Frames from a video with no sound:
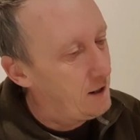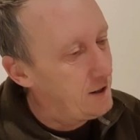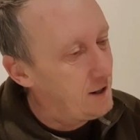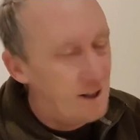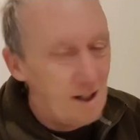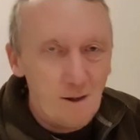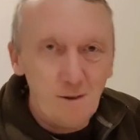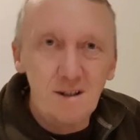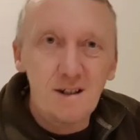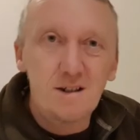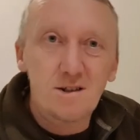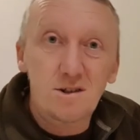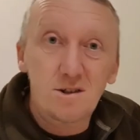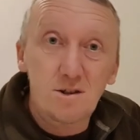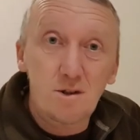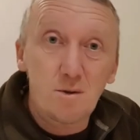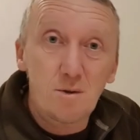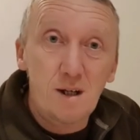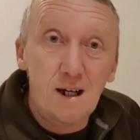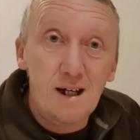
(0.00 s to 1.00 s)
You don't need
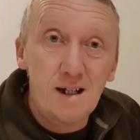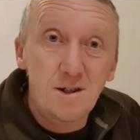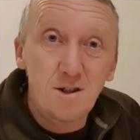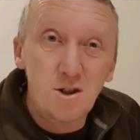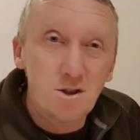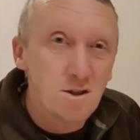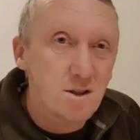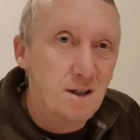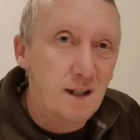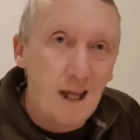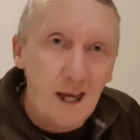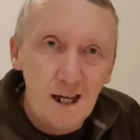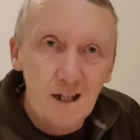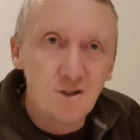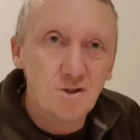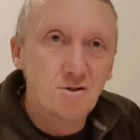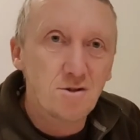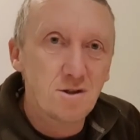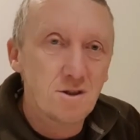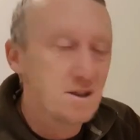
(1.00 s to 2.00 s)
to do that. It's just an
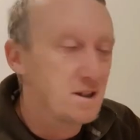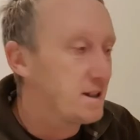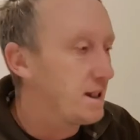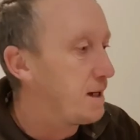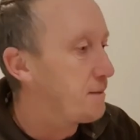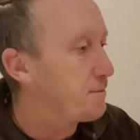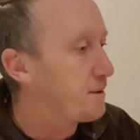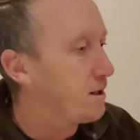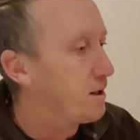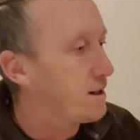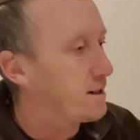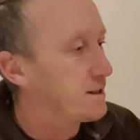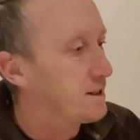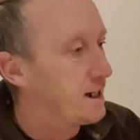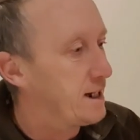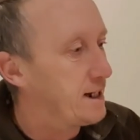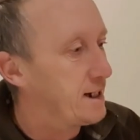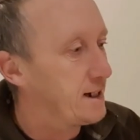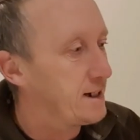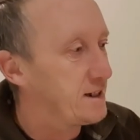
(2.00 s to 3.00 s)
extra step that I
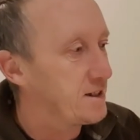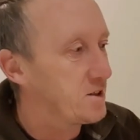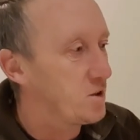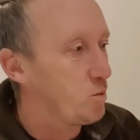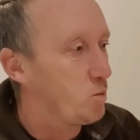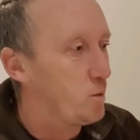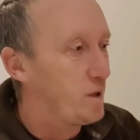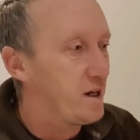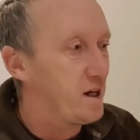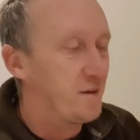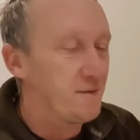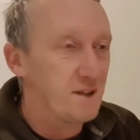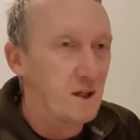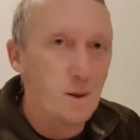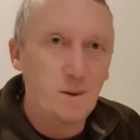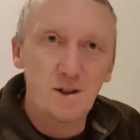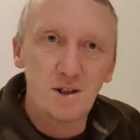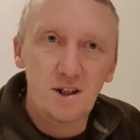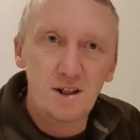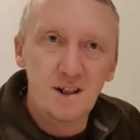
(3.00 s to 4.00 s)
take. It's a way of
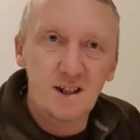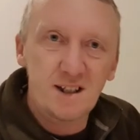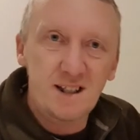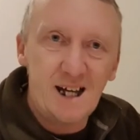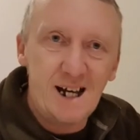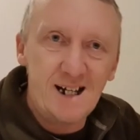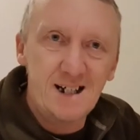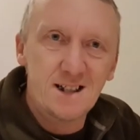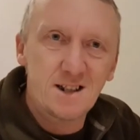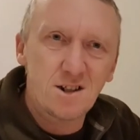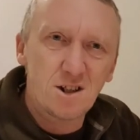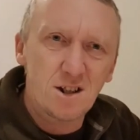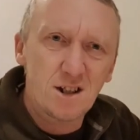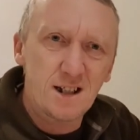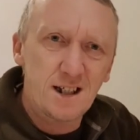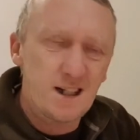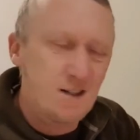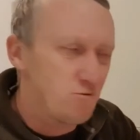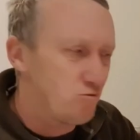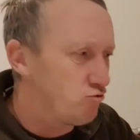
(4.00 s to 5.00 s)
knowing that that is going
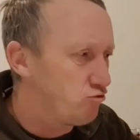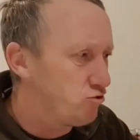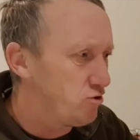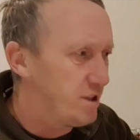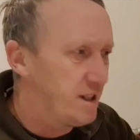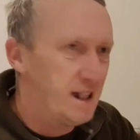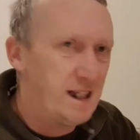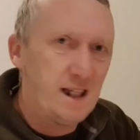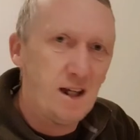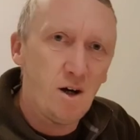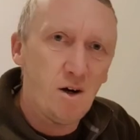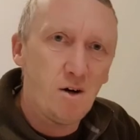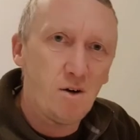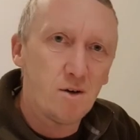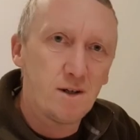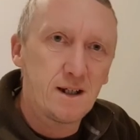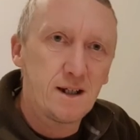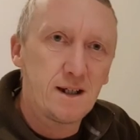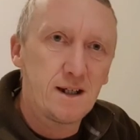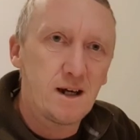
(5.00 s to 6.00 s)
to get really
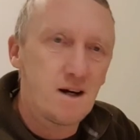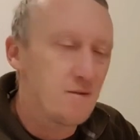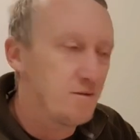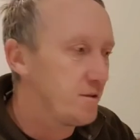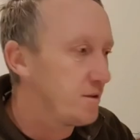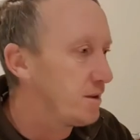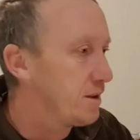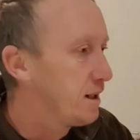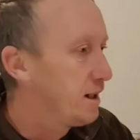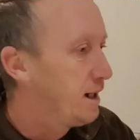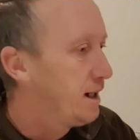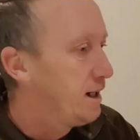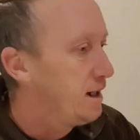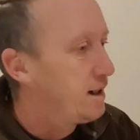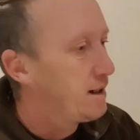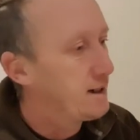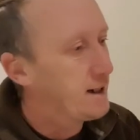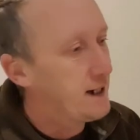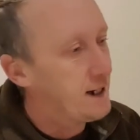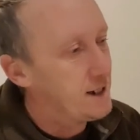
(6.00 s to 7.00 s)
hot in the oven.
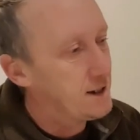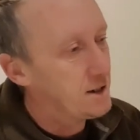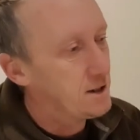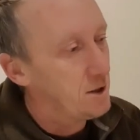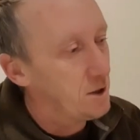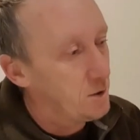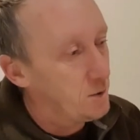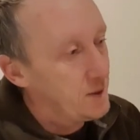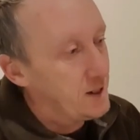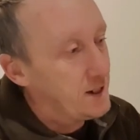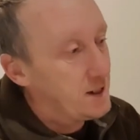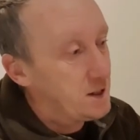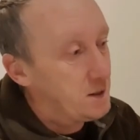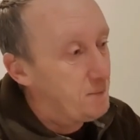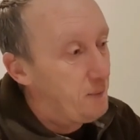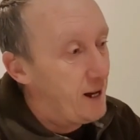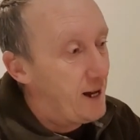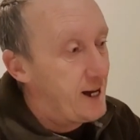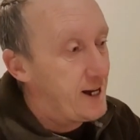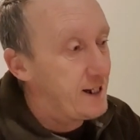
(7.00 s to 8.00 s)
Okay, it's going to
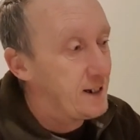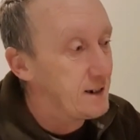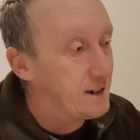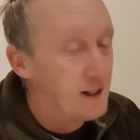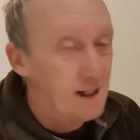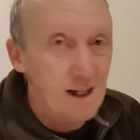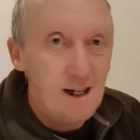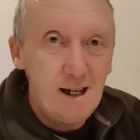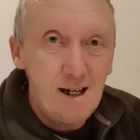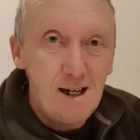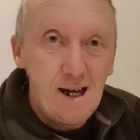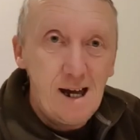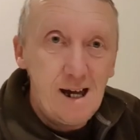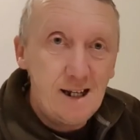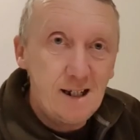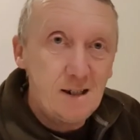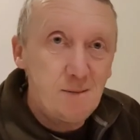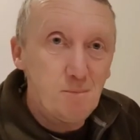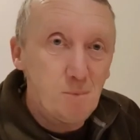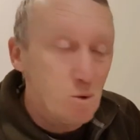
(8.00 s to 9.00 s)
expand.
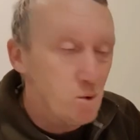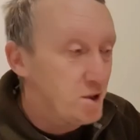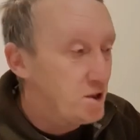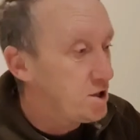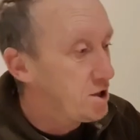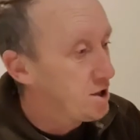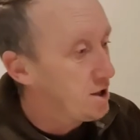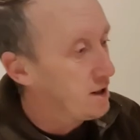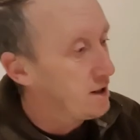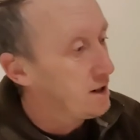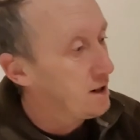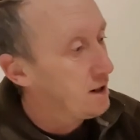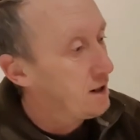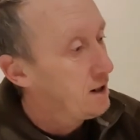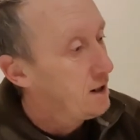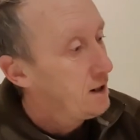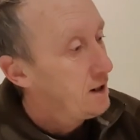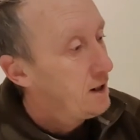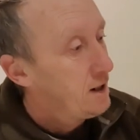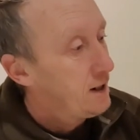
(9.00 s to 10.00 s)
Any moisture
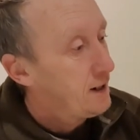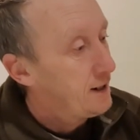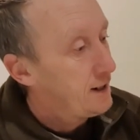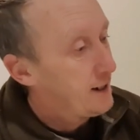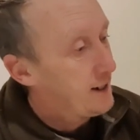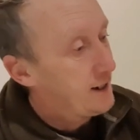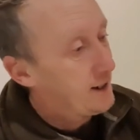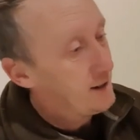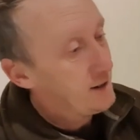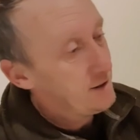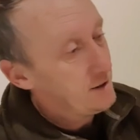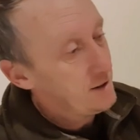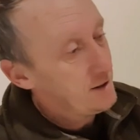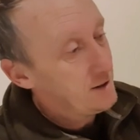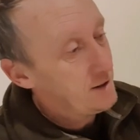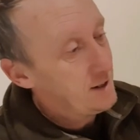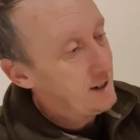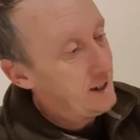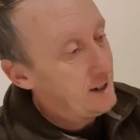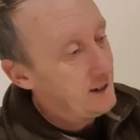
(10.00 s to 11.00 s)
and
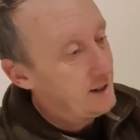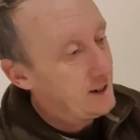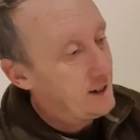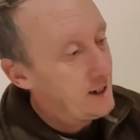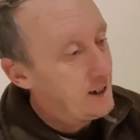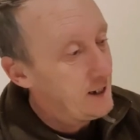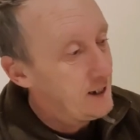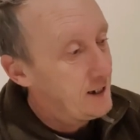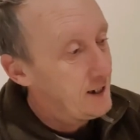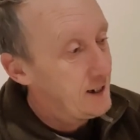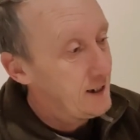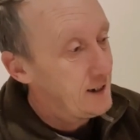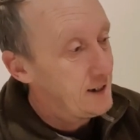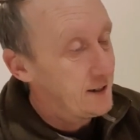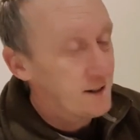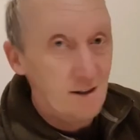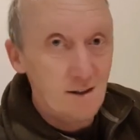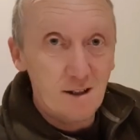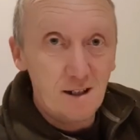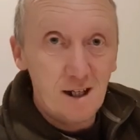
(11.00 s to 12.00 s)
that's in there
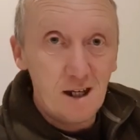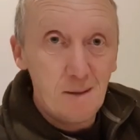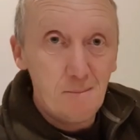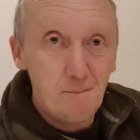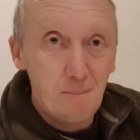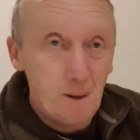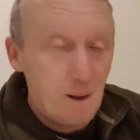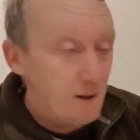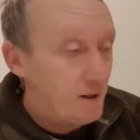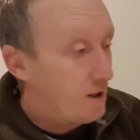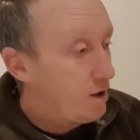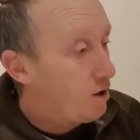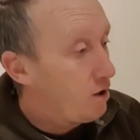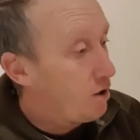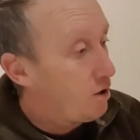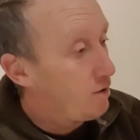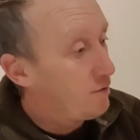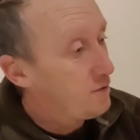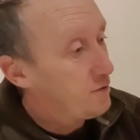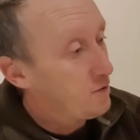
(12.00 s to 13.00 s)
is going to get burnt
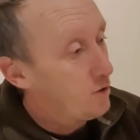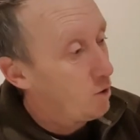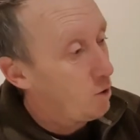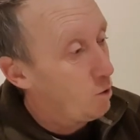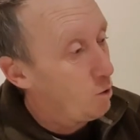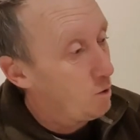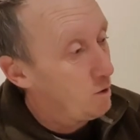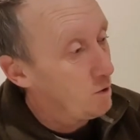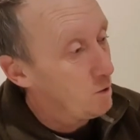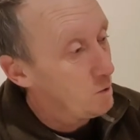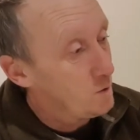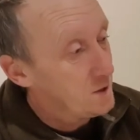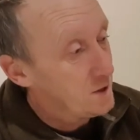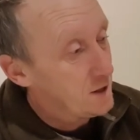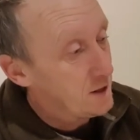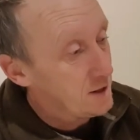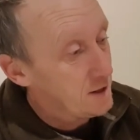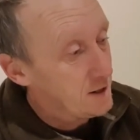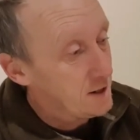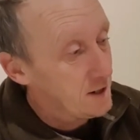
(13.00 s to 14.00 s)
off. The oil
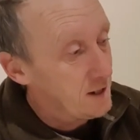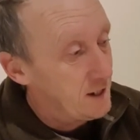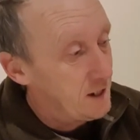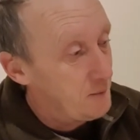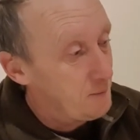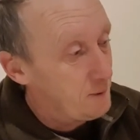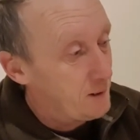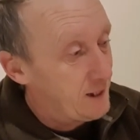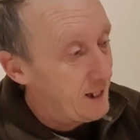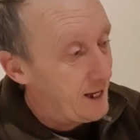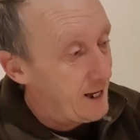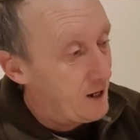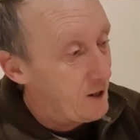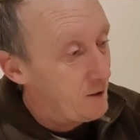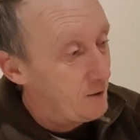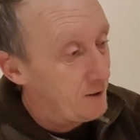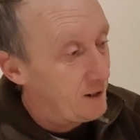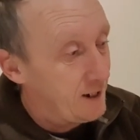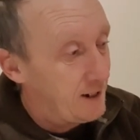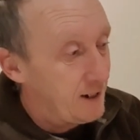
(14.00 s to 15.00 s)
is going to seep
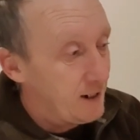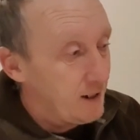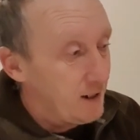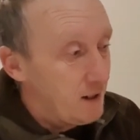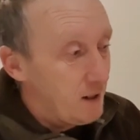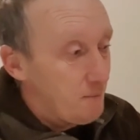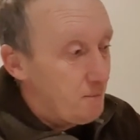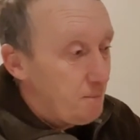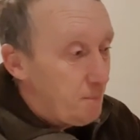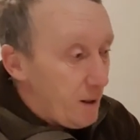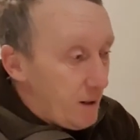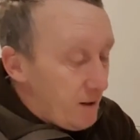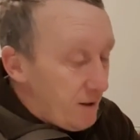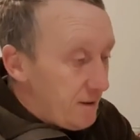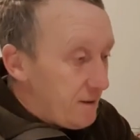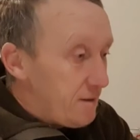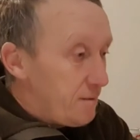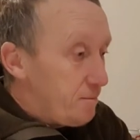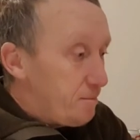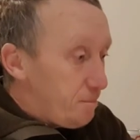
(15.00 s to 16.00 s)
down and then get
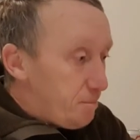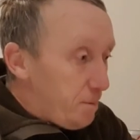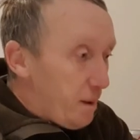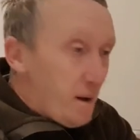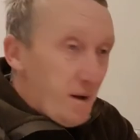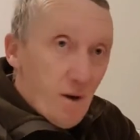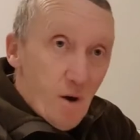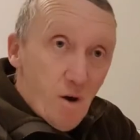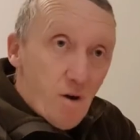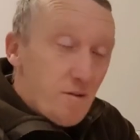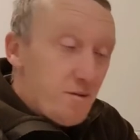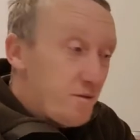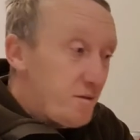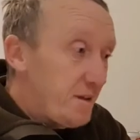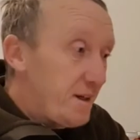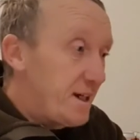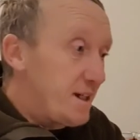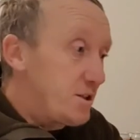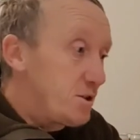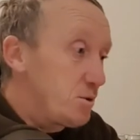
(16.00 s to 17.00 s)
burnt
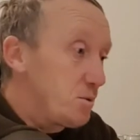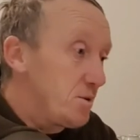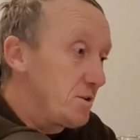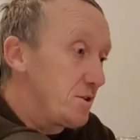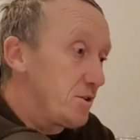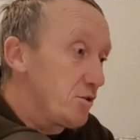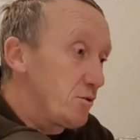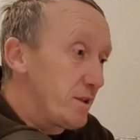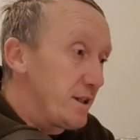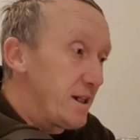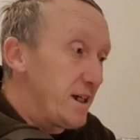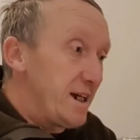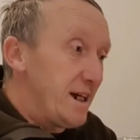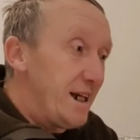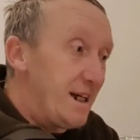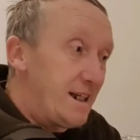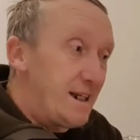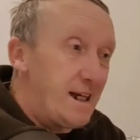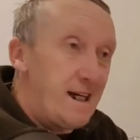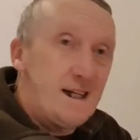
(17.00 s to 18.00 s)
off, and that to a
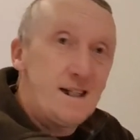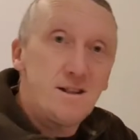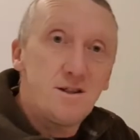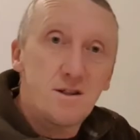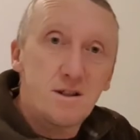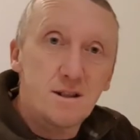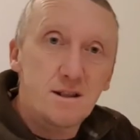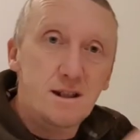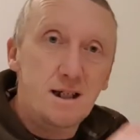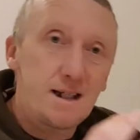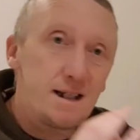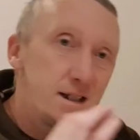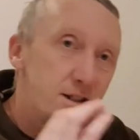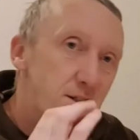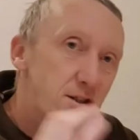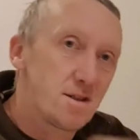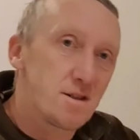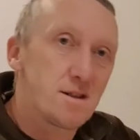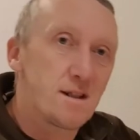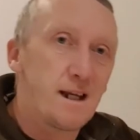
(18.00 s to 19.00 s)
degree in the hinges. And
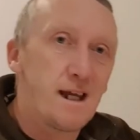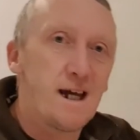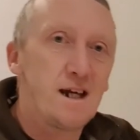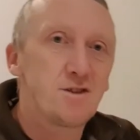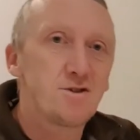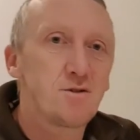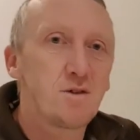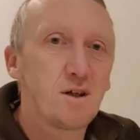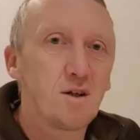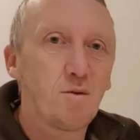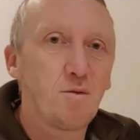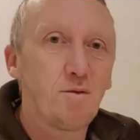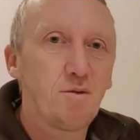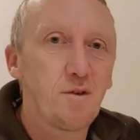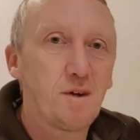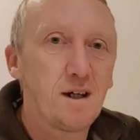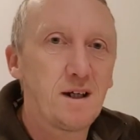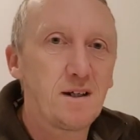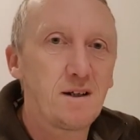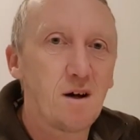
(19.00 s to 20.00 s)
it's just an extra little
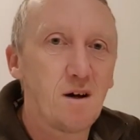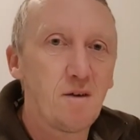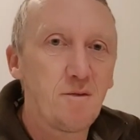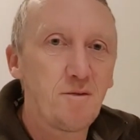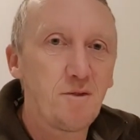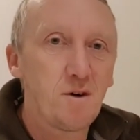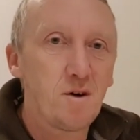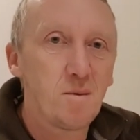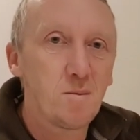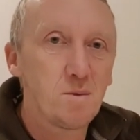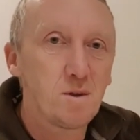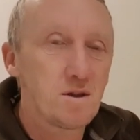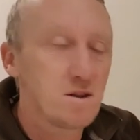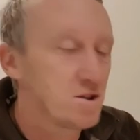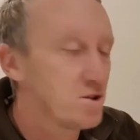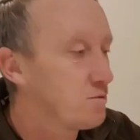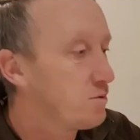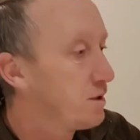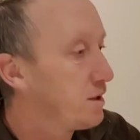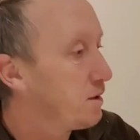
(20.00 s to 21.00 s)
thing that I find works